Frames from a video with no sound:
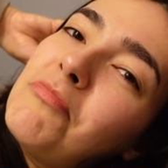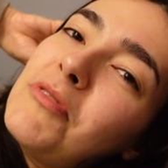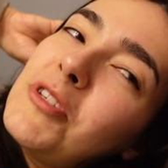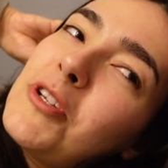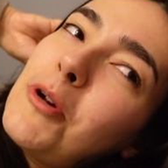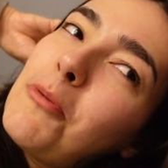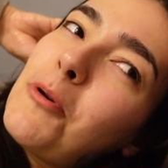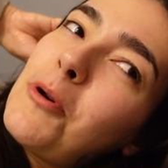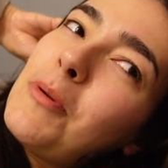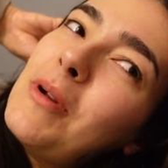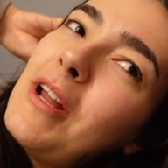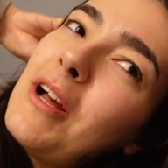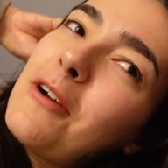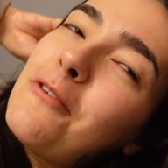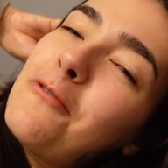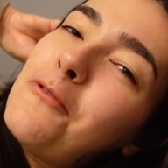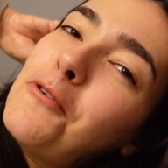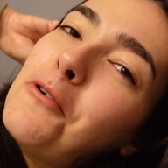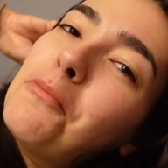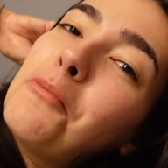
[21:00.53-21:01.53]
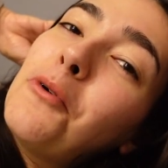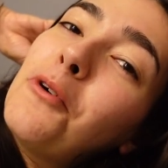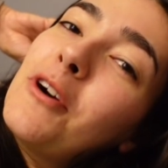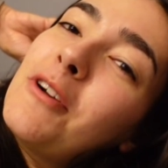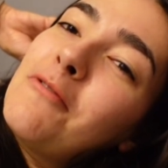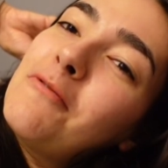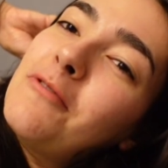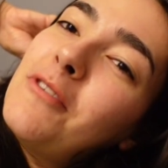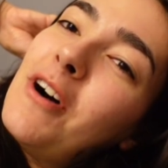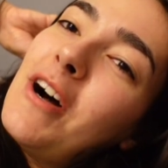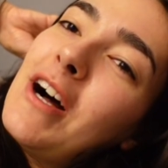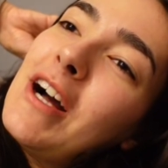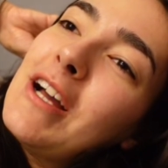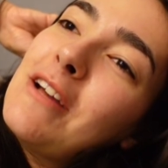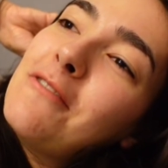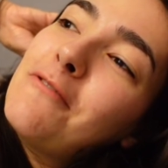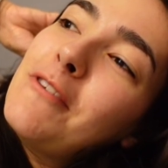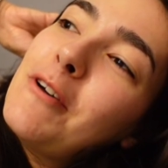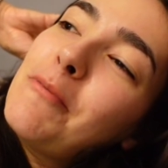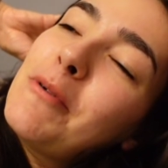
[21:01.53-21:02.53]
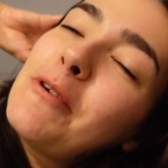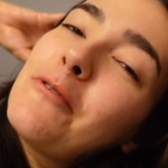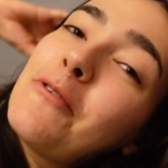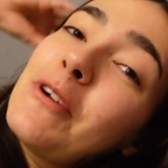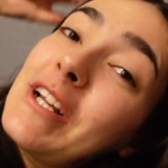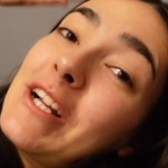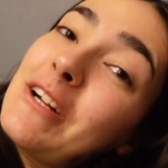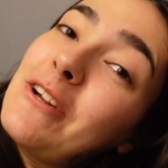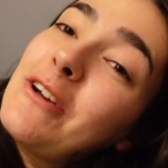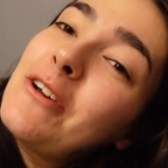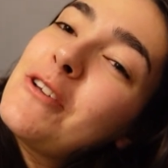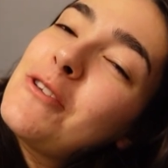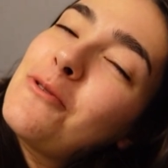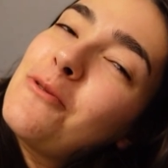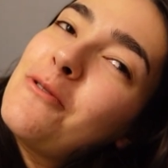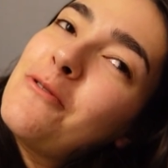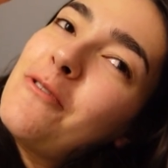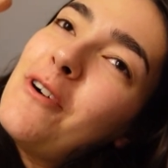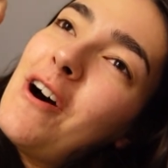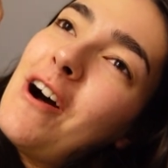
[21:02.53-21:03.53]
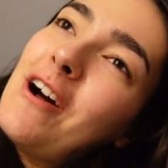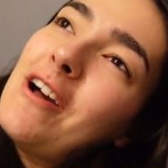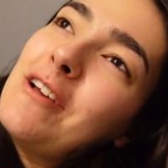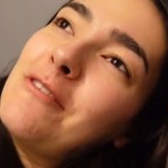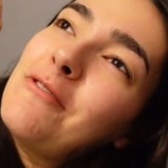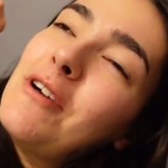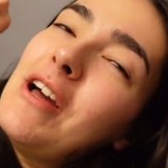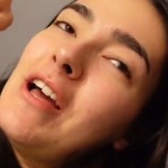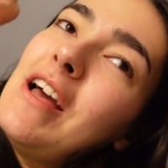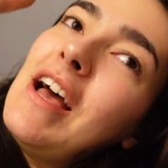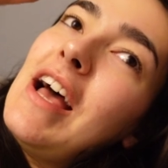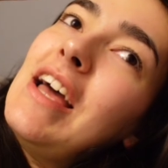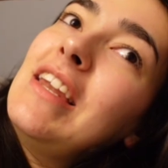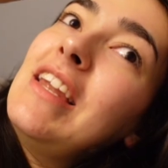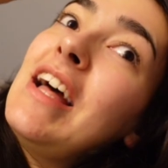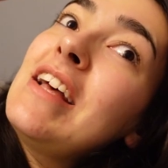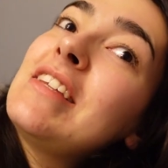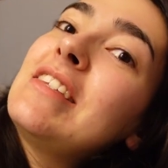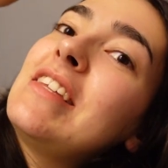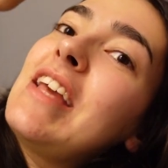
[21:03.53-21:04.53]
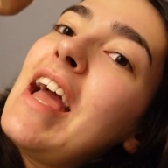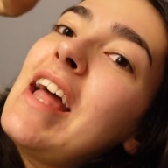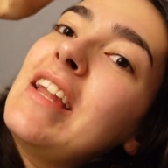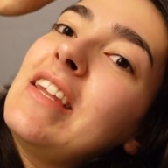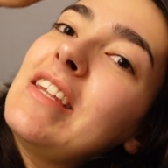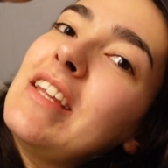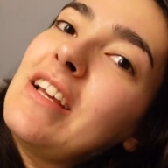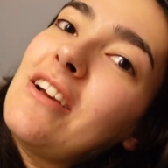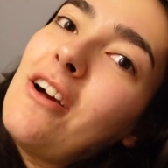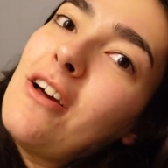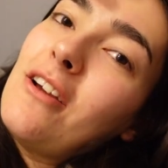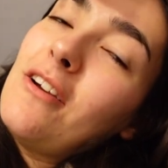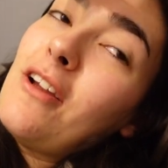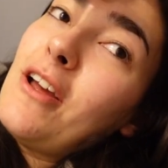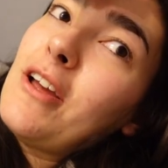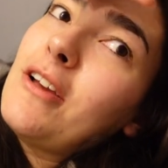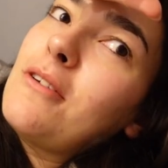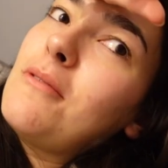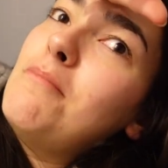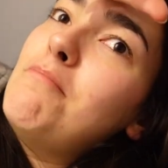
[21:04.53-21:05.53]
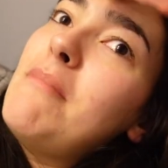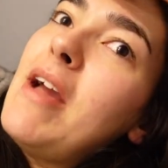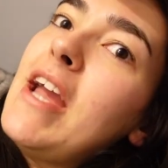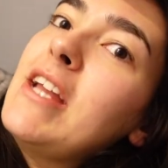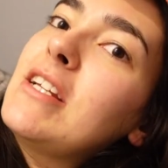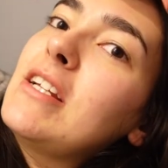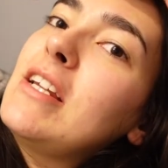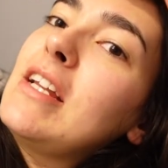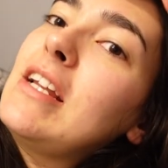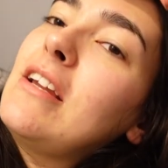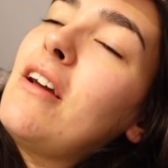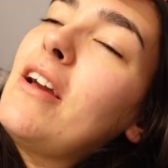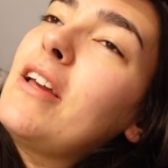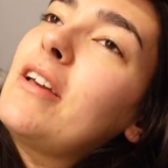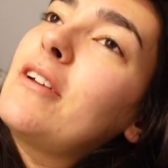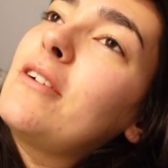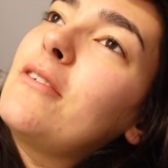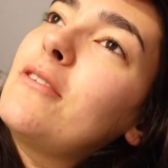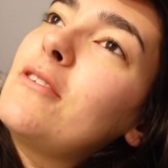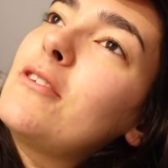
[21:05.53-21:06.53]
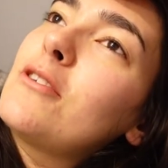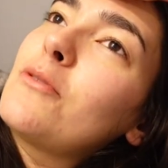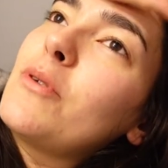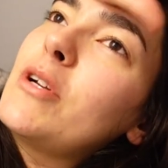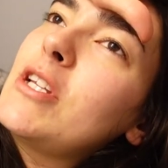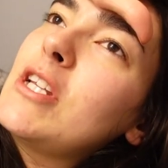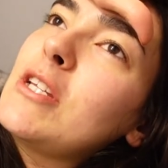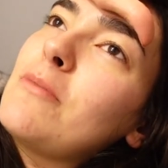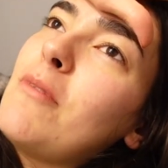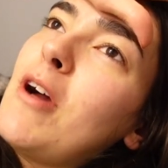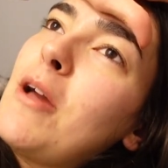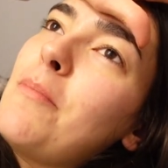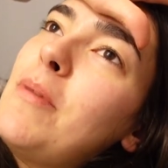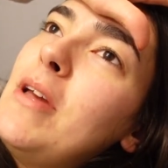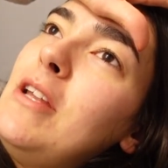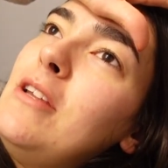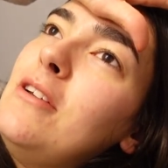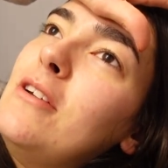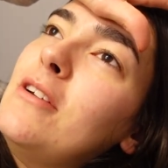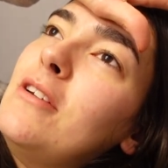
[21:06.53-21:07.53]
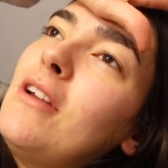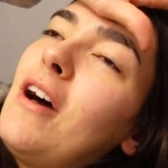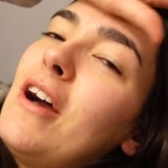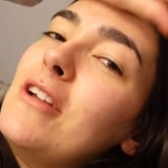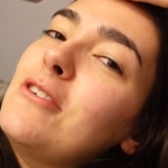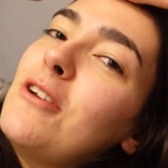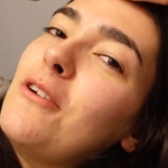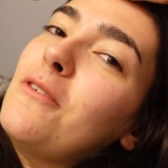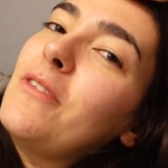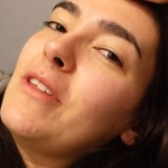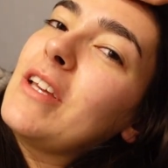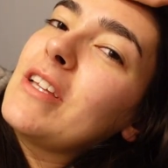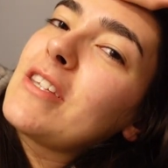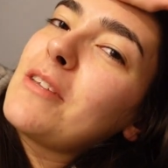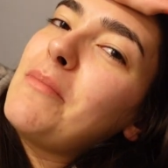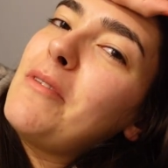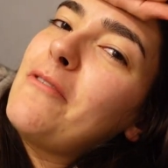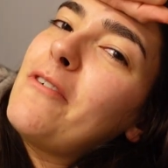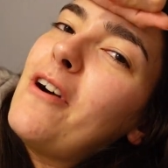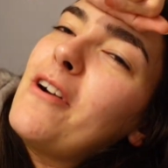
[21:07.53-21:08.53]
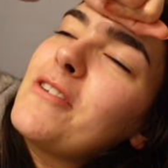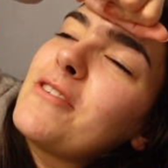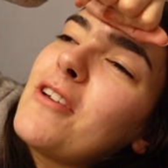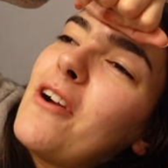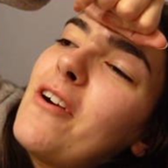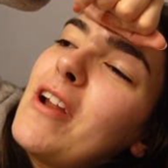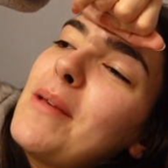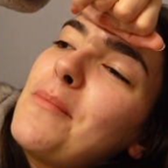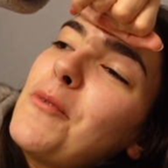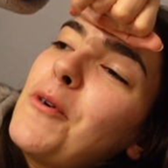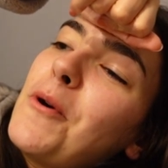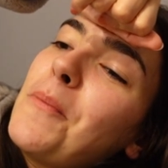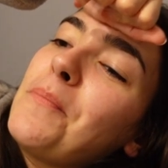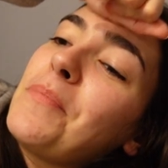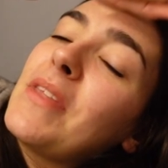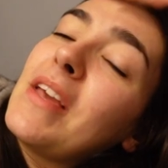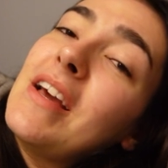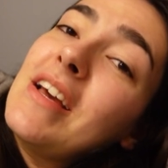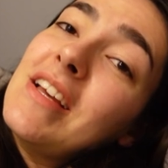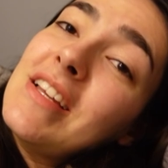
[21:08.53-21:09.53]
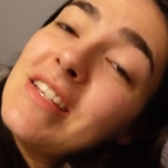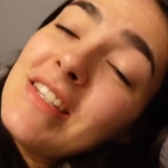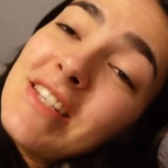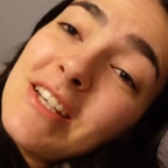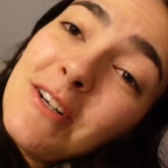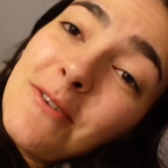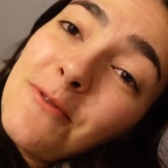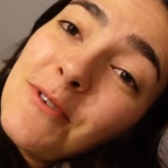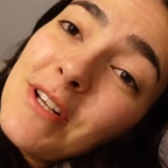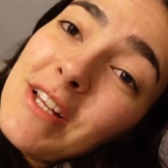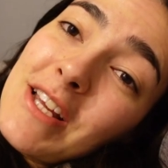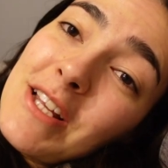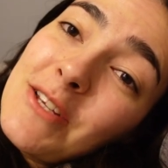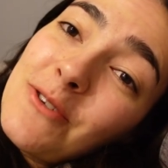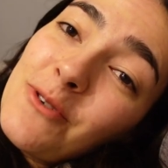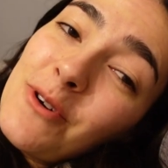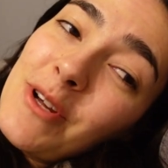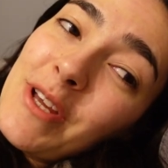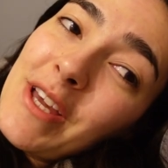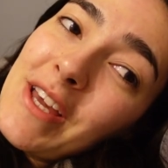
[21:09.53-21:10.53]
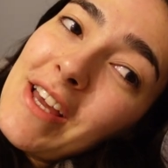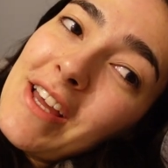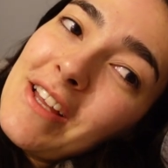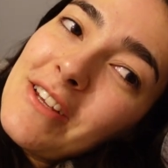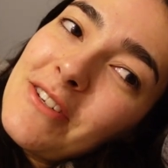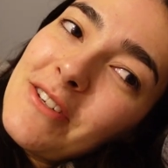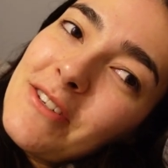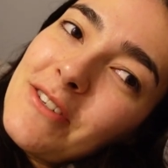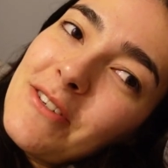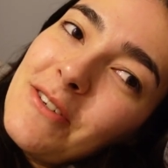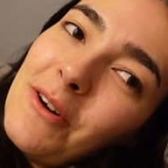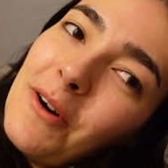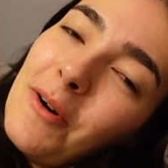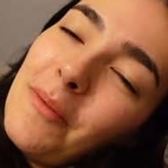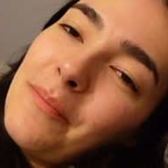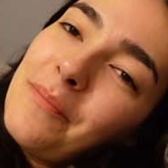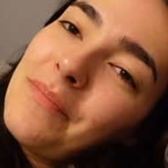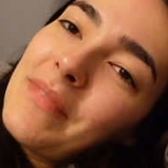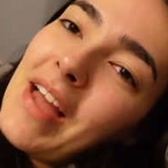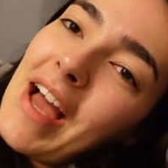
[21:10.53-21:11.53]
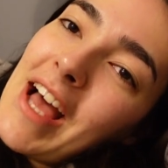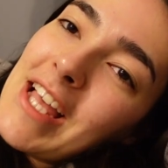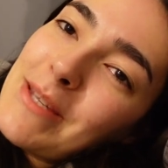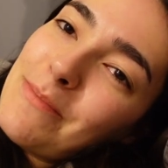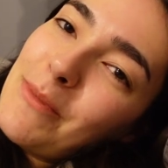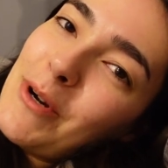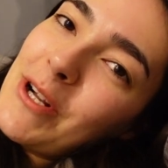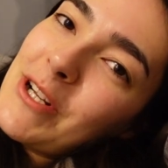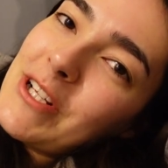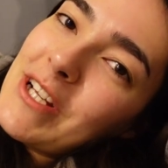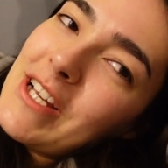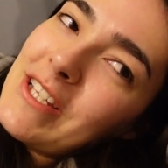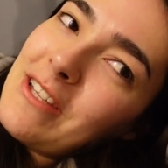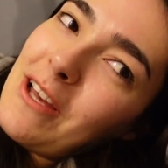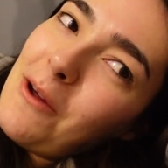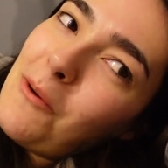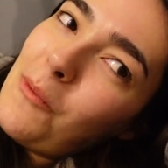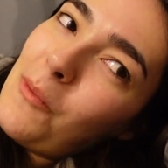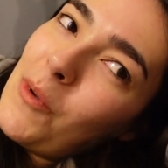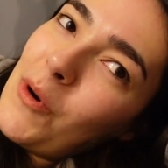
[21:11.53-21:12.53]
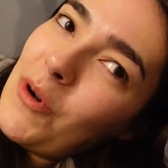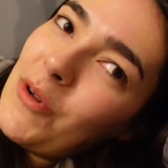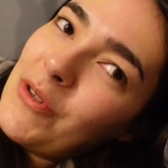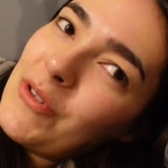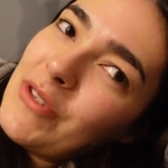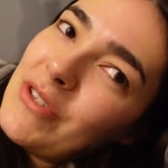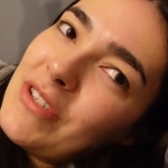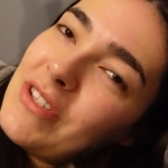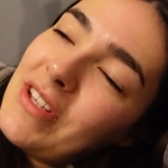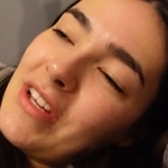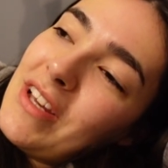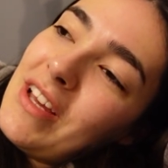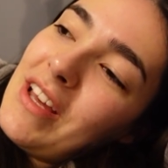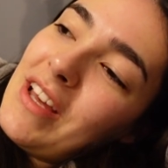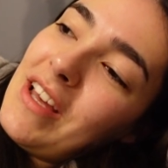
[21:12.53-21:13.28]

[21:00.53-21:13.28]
So probably like a 4.5. It'll be really close to a five, unless the ending kind of like majorly like switches my opinion. I don't think it's gonna be five star anymore. Still really enjoying it, just not as much as I was.